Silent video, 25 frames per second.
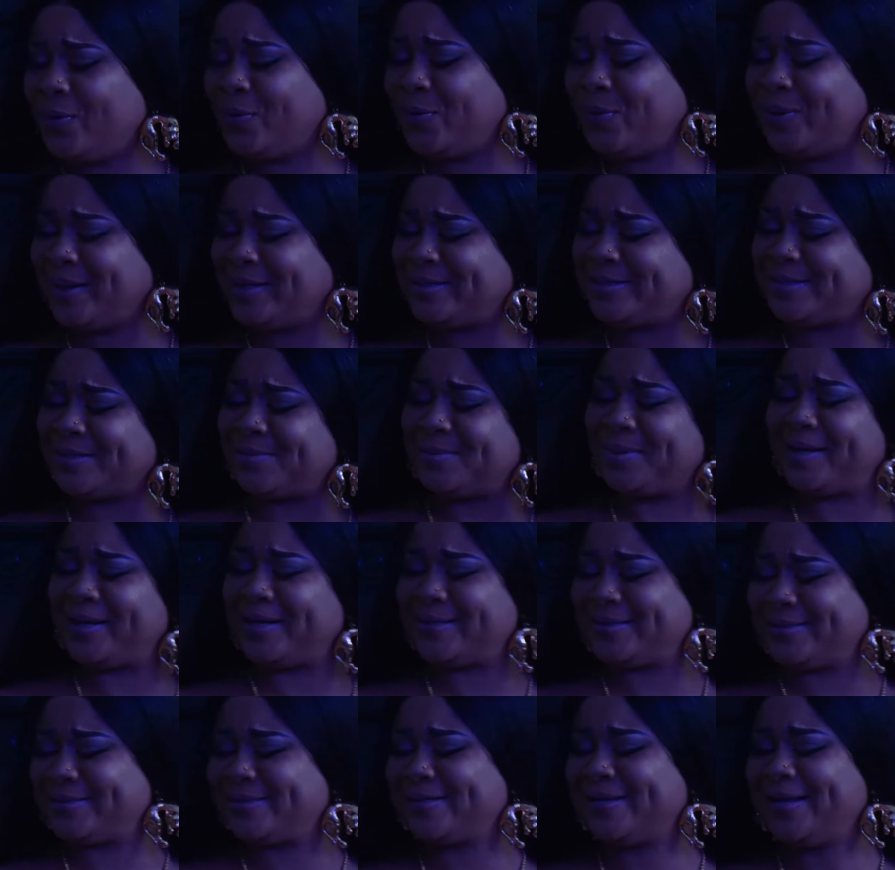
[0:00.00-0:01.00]
Wait a
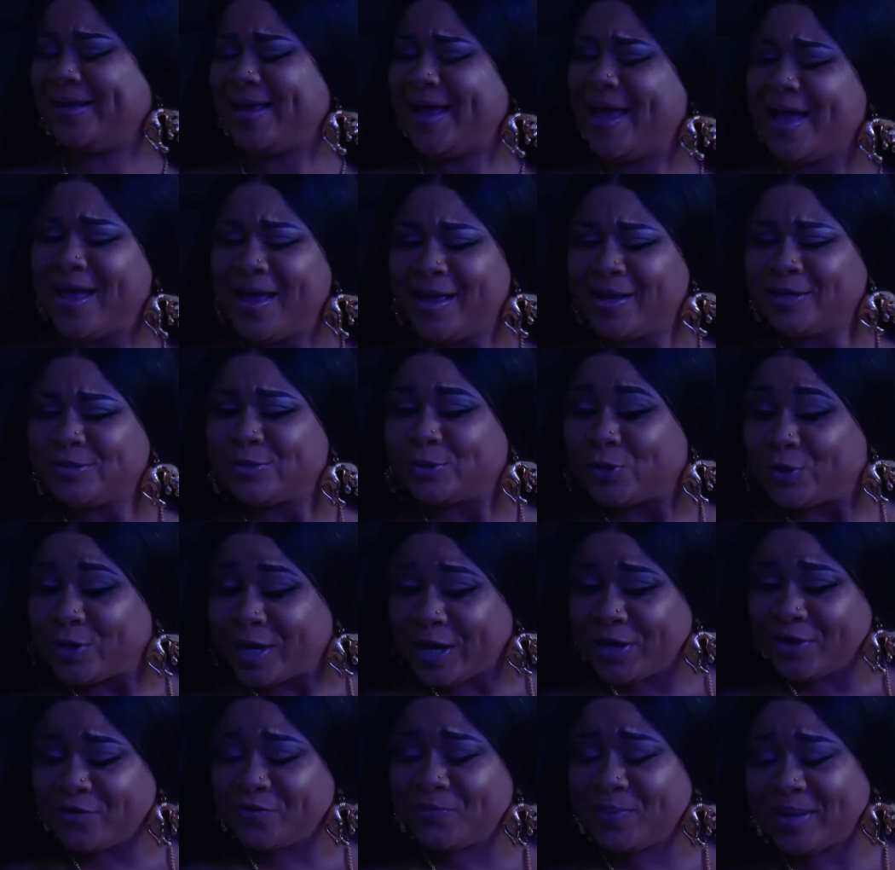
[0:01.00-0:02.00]
minute. So now
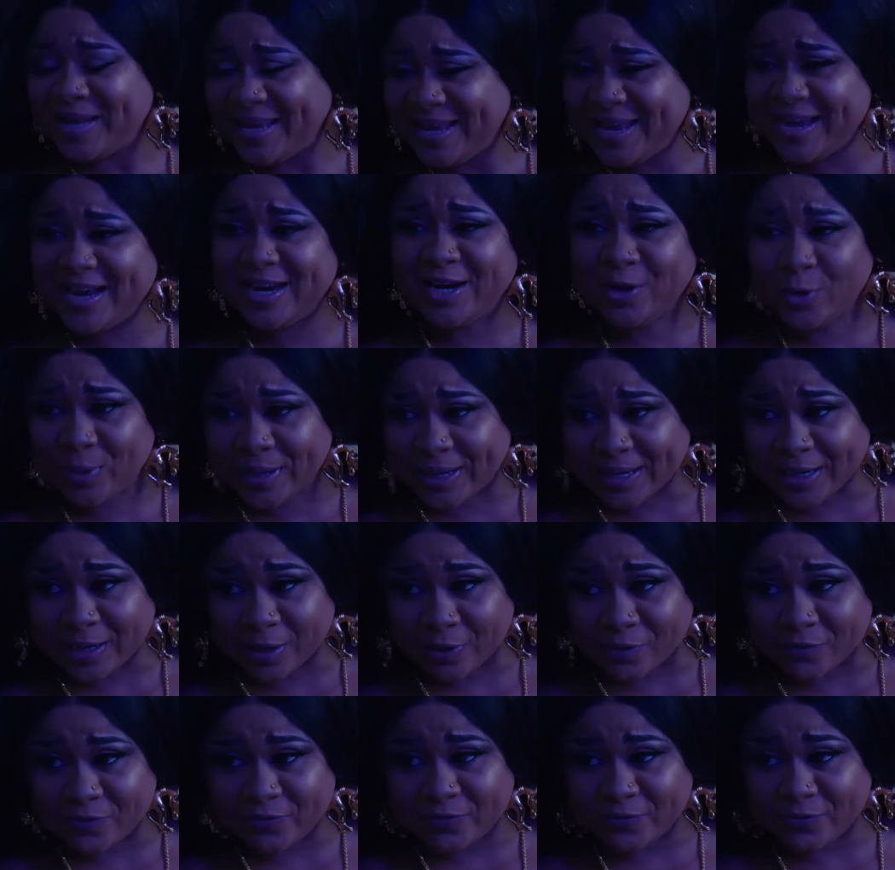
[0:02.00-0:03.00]
you've been here long
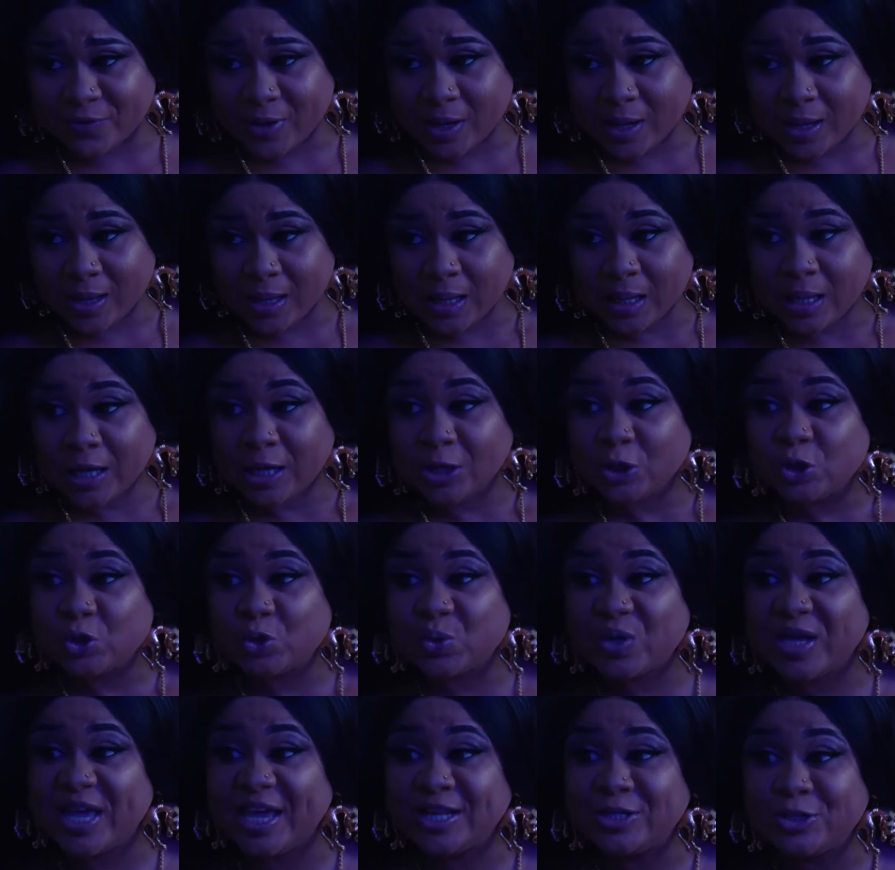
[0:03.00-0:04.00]
enough
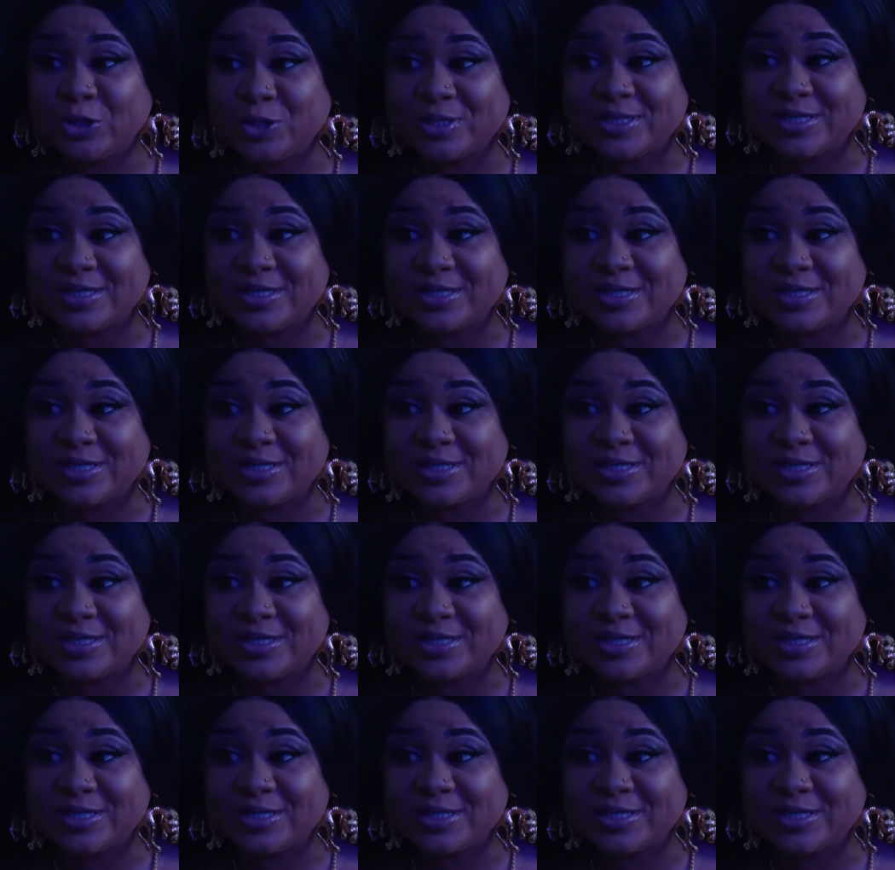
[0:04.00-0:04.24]
to get